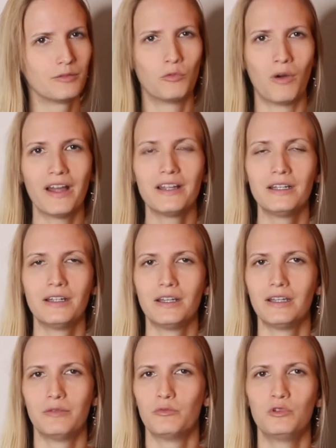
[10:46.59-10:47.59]
Why
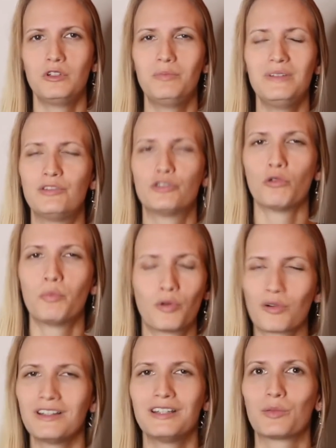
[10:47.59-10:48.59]
would it be so poorly